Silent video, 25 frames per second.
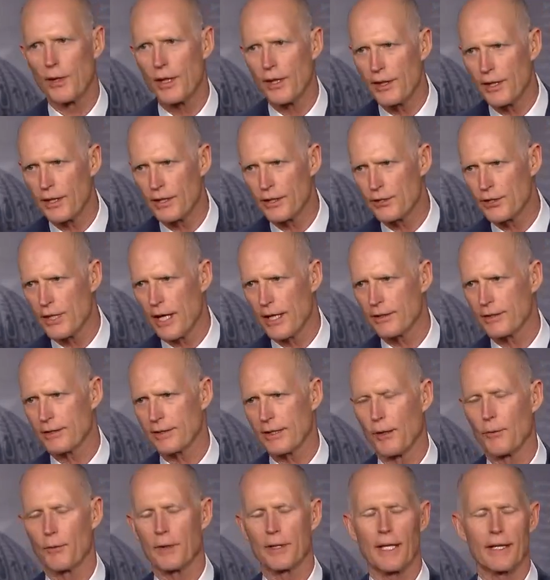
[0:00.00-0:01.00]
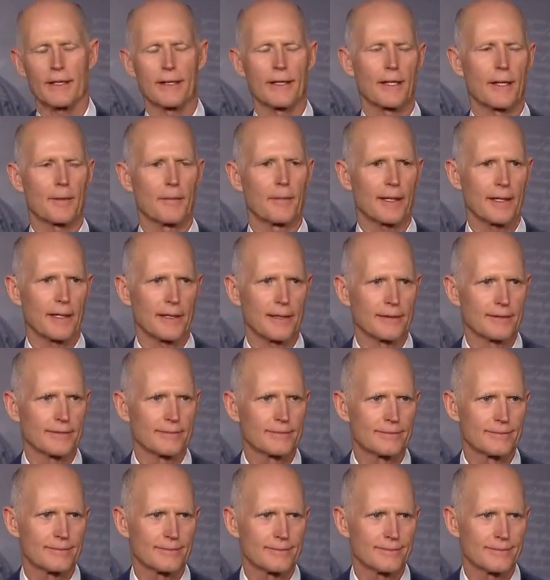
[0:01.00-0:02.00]
do you think the chances I would have gotten any money?
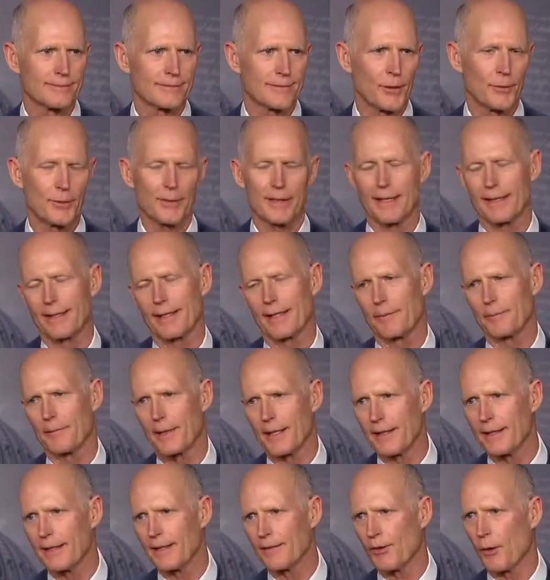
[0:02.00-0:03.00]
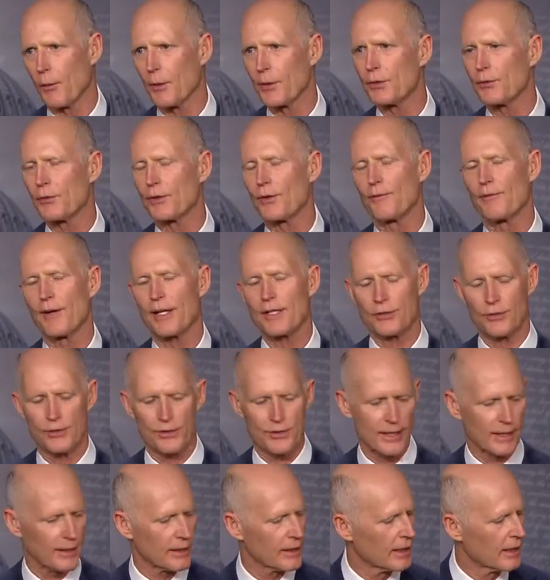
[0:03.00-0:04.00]
I wouldn't have gotten any money. If I went to an investor
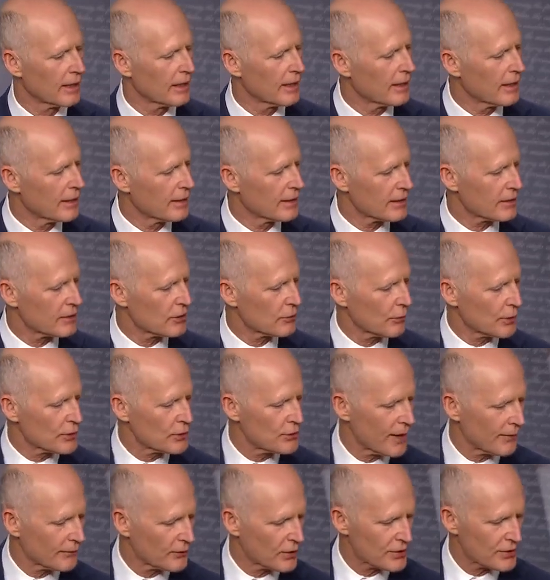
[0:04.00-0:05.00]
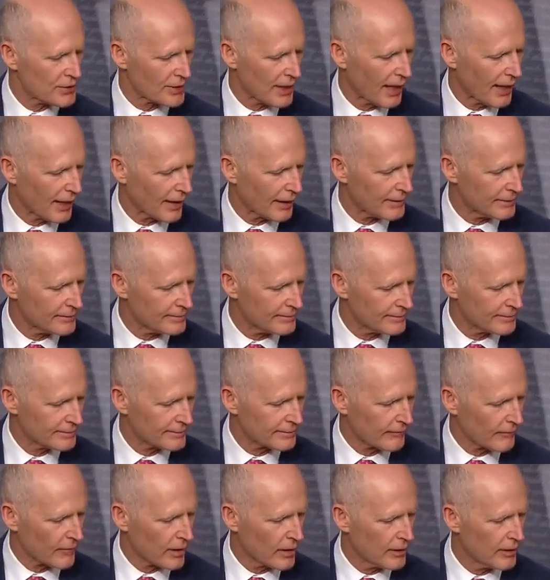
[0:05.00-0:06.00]
and said, this is what you have to sign,
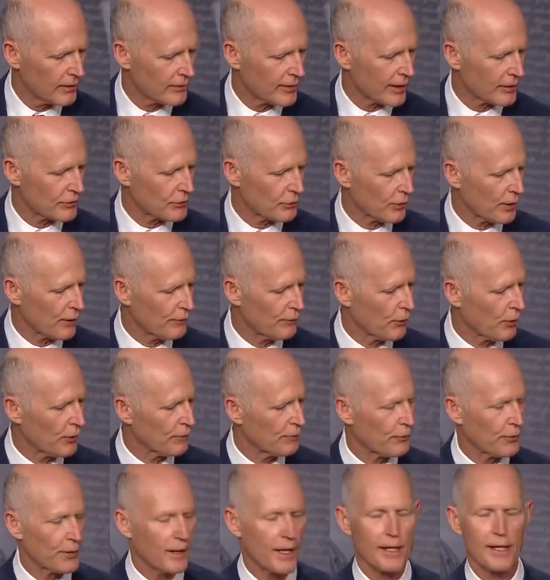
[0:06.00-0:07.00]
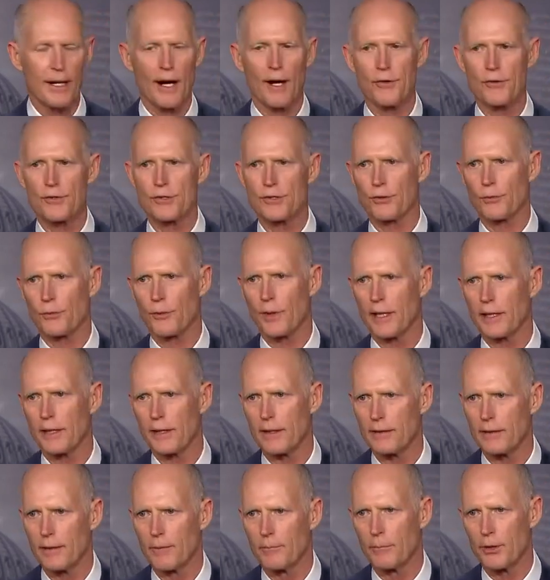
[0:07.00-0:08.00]
you've got 24, 48 hours to read
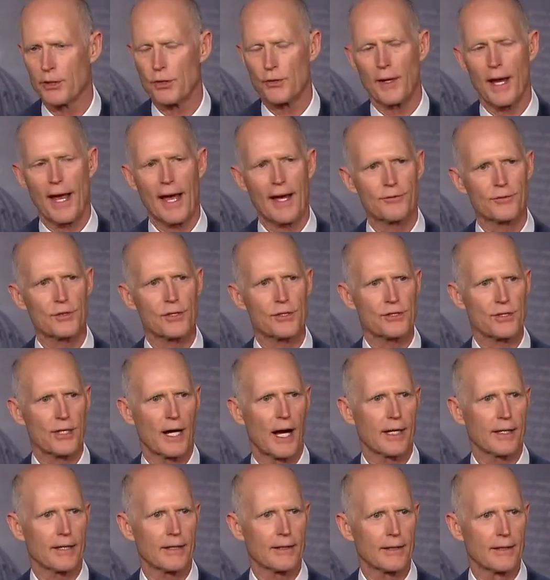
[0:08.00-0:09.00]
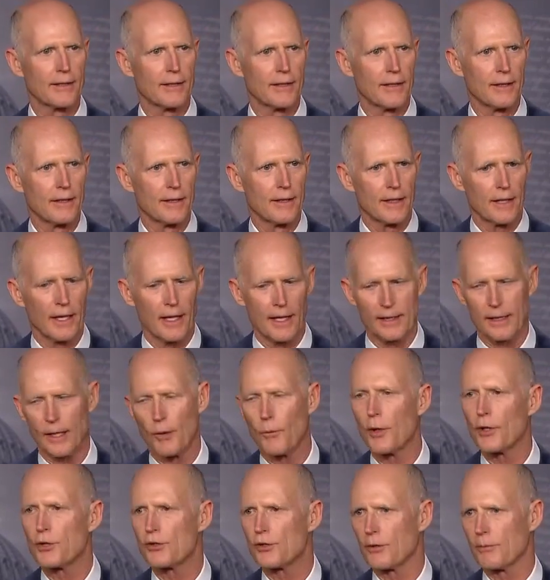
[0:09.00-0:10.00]
it, but you have to sign it, and I
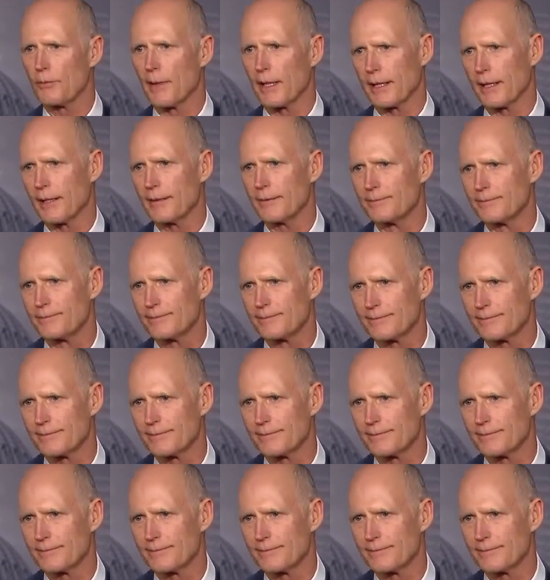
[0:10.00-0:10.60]
want your money,